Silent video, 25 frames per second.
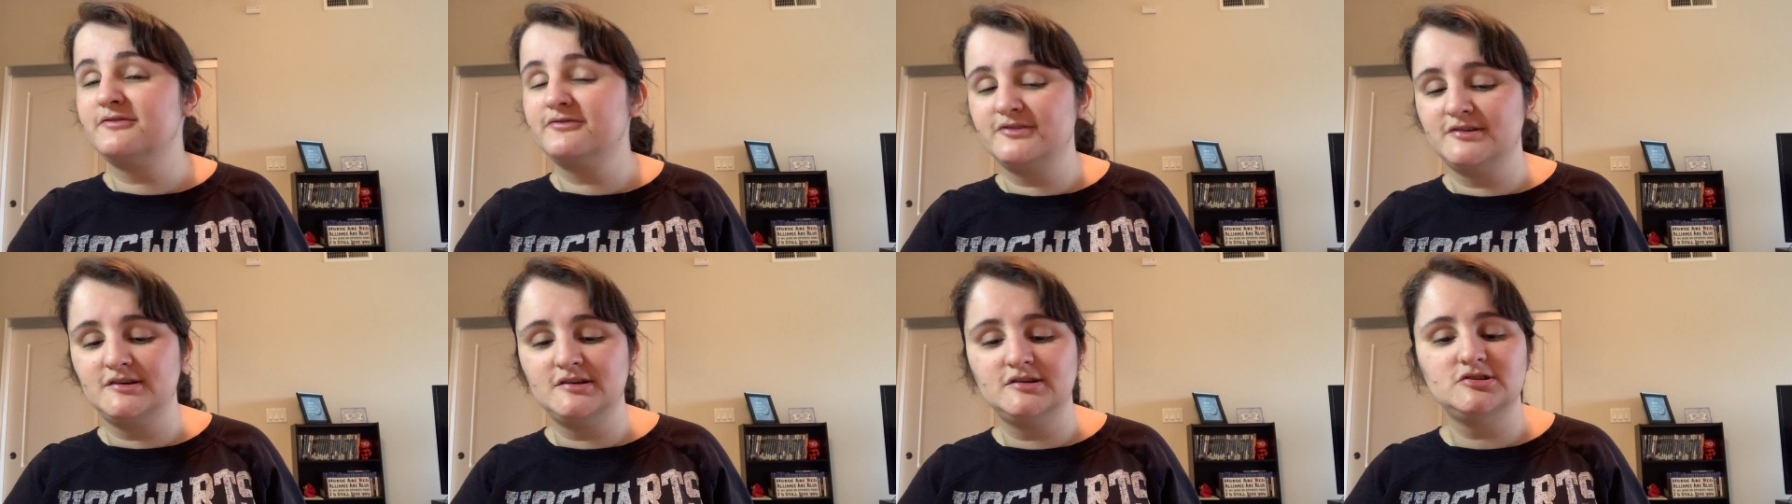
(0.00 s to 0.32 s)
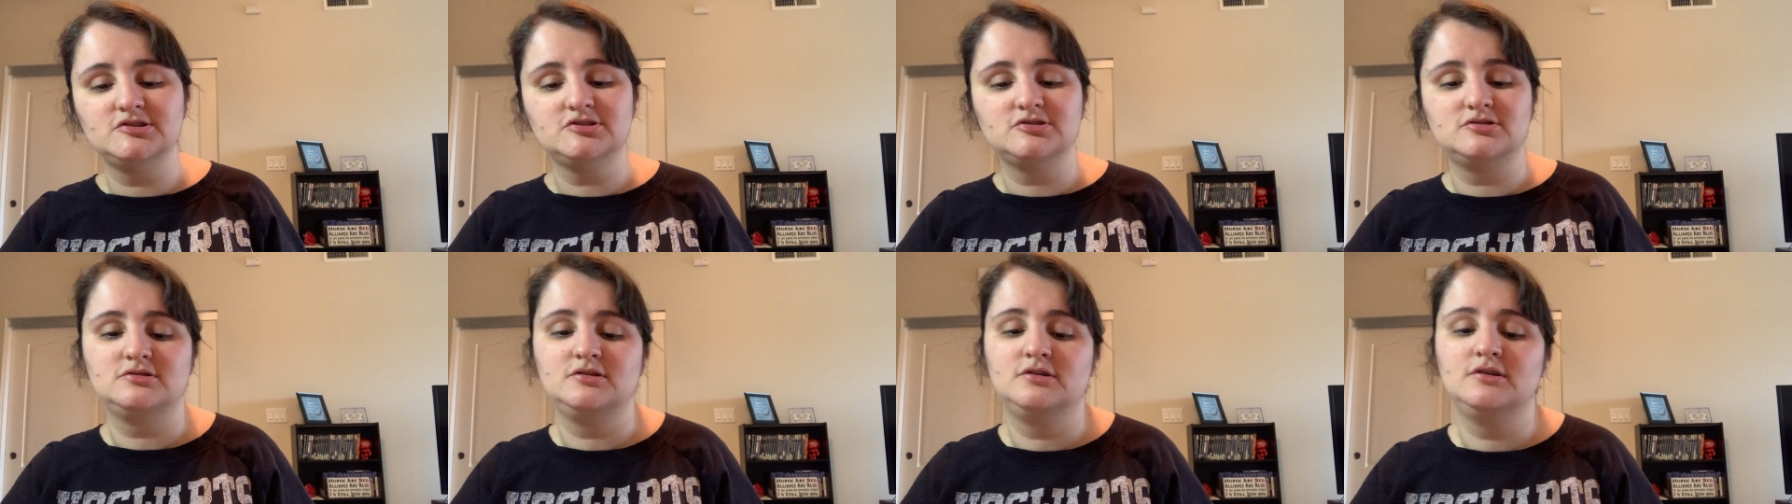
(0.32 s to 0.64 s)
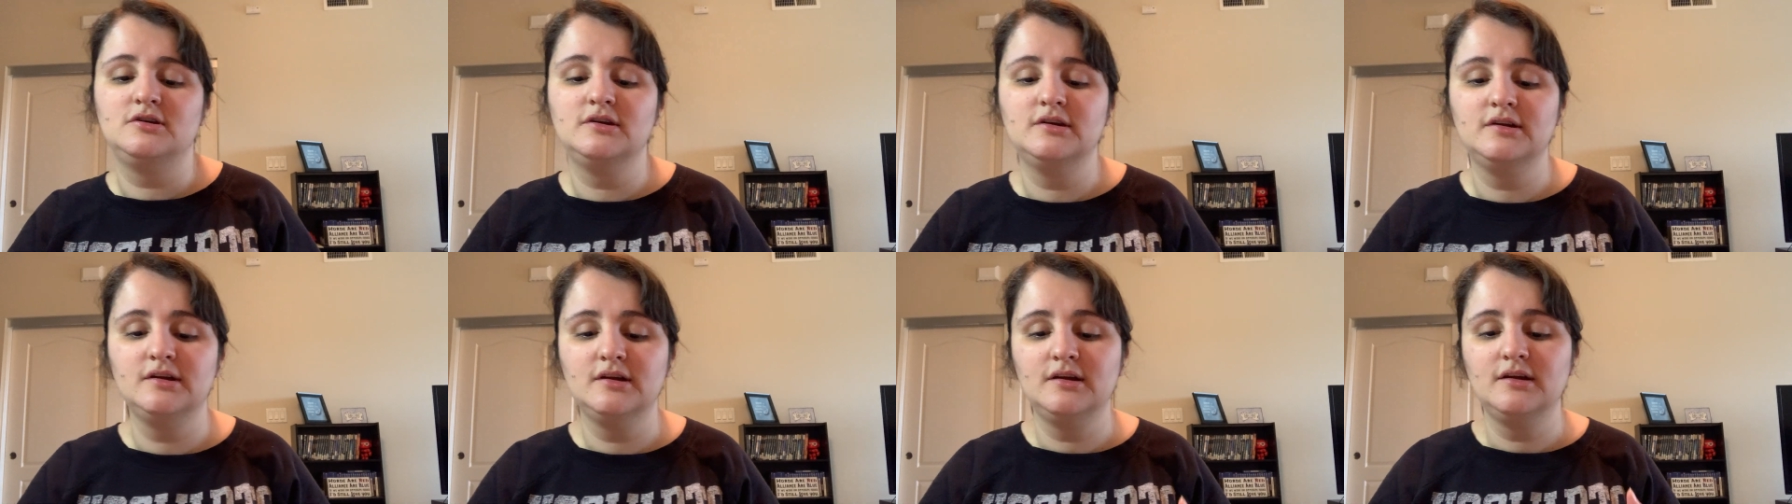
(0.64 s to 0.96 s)
finish
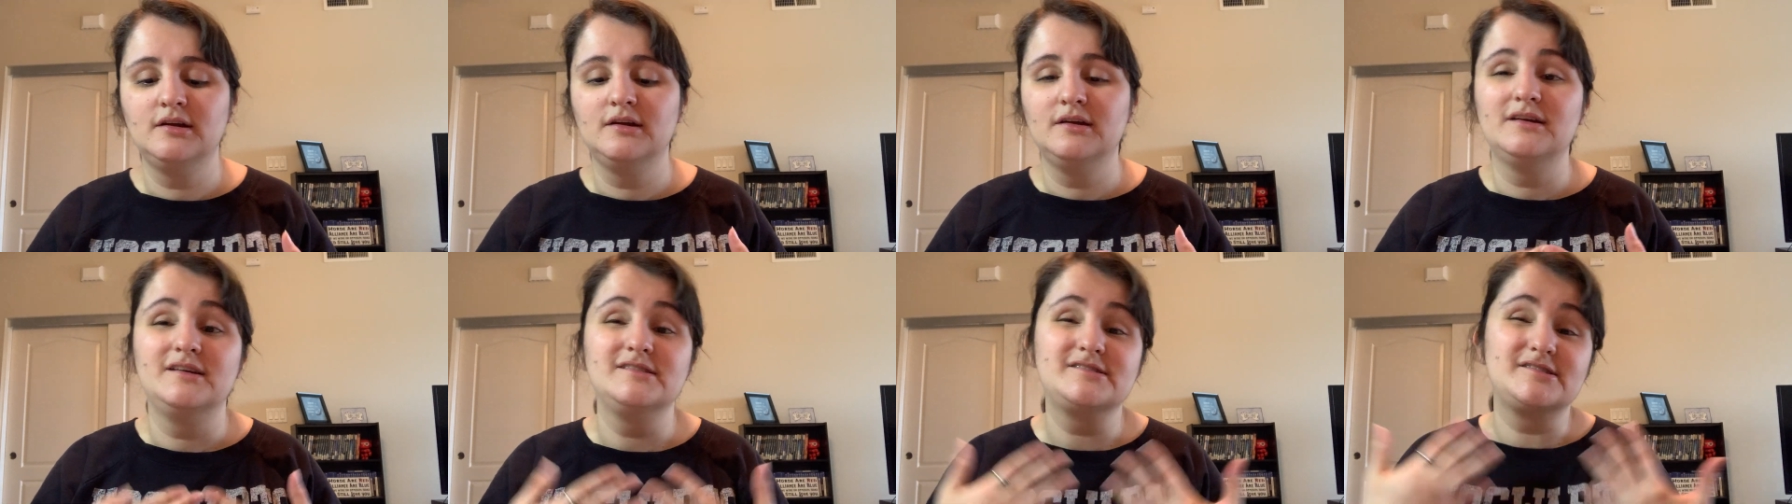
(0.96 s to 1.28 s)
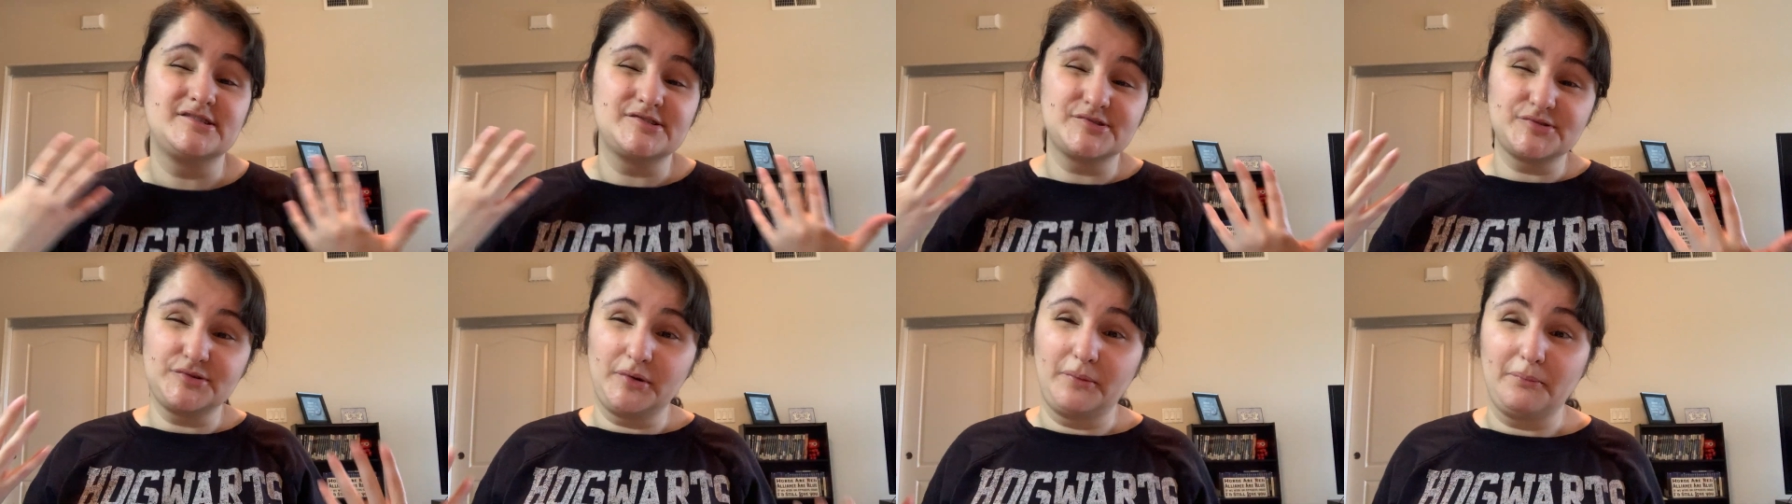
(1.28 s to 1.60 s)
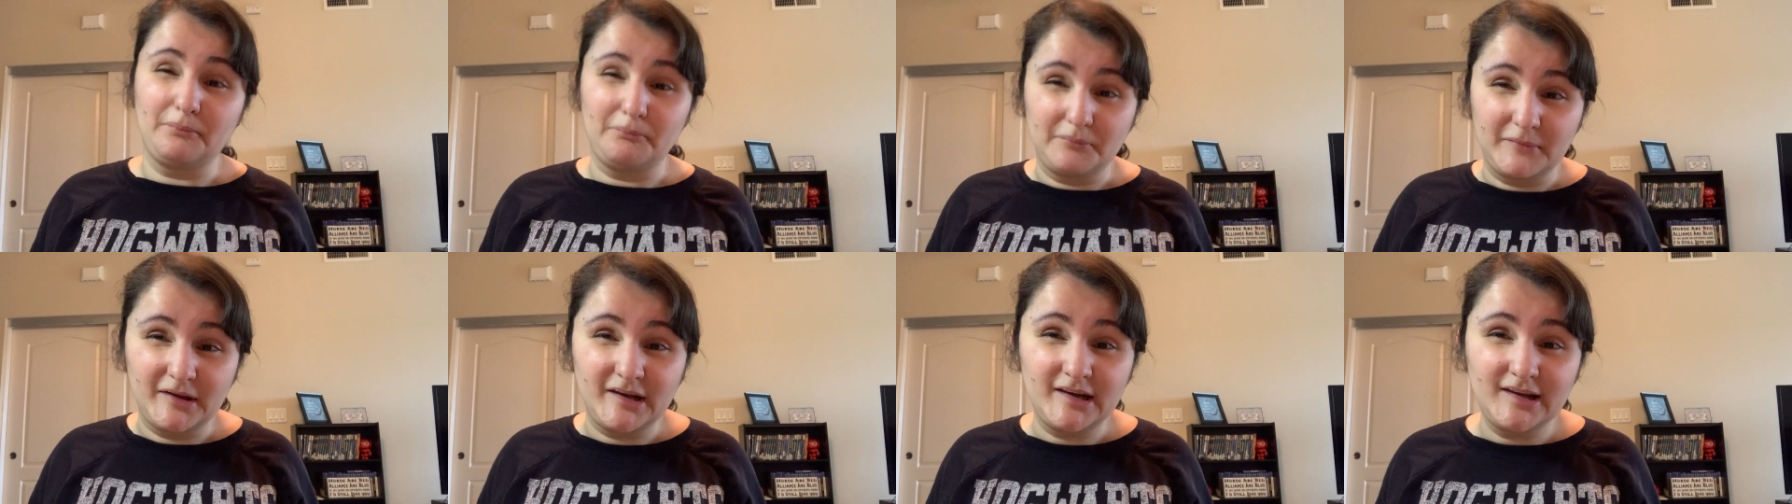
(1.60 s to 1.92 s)
it's also a
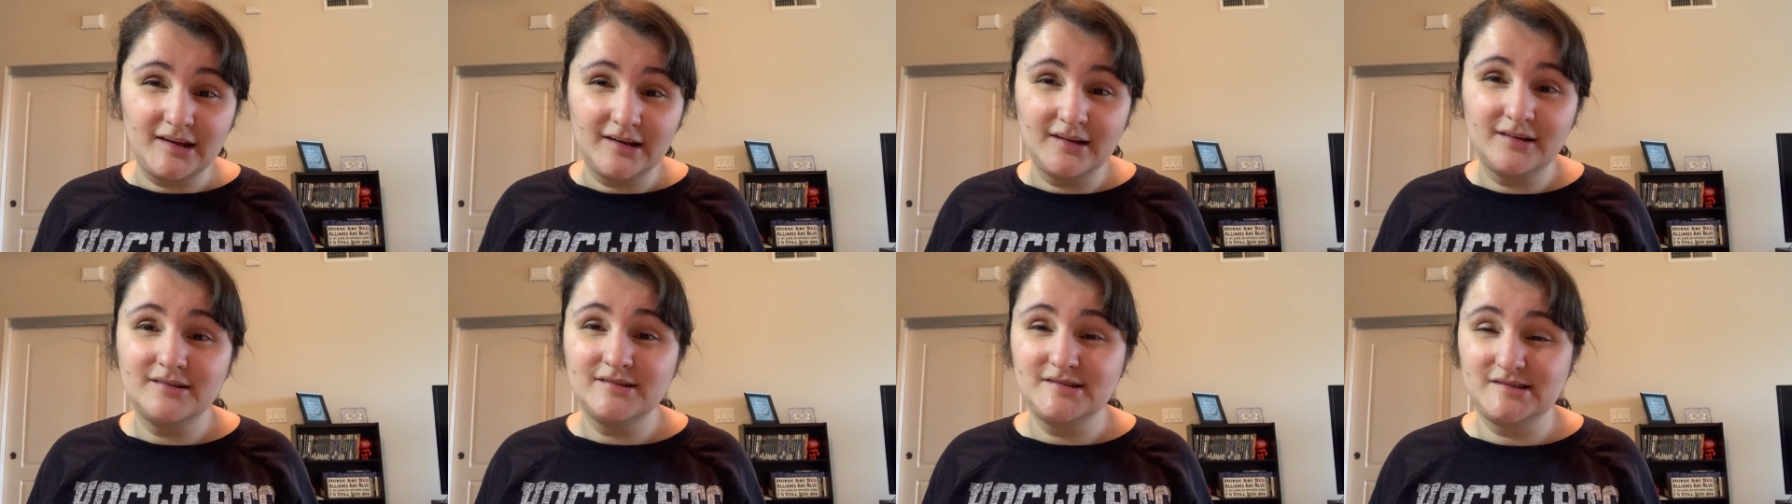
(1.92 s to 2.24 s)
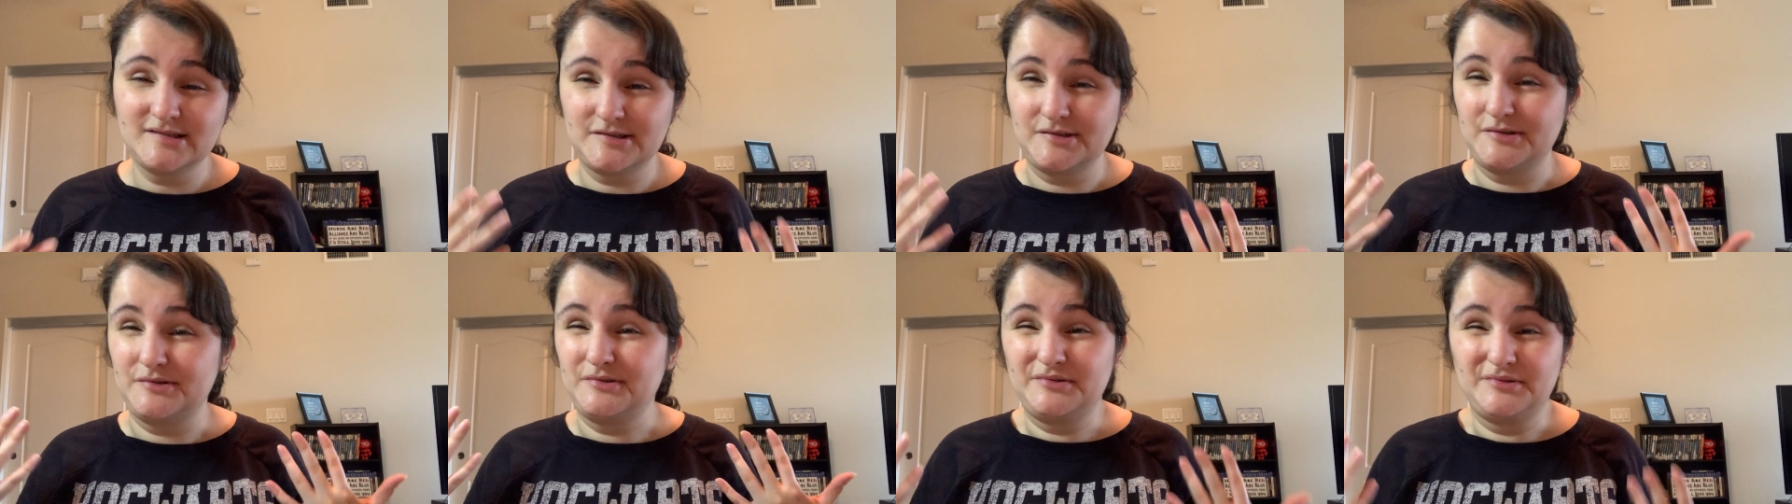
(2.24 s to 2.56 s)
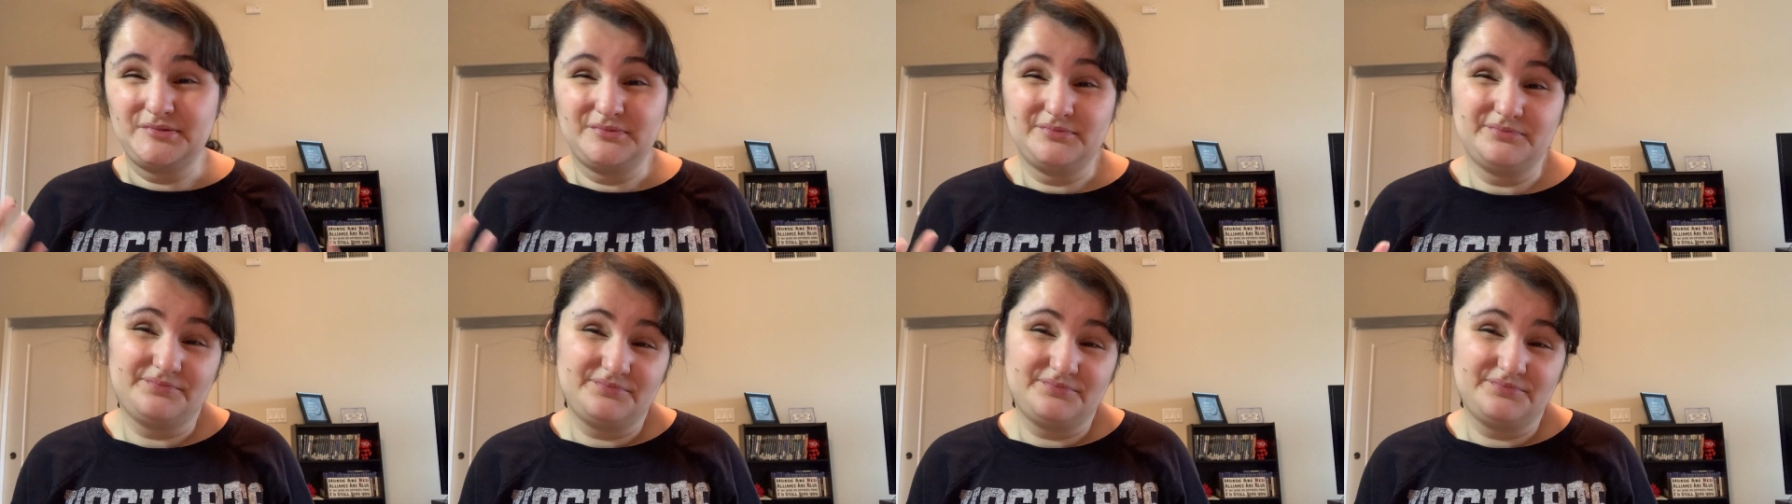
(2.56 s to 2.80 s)
mini so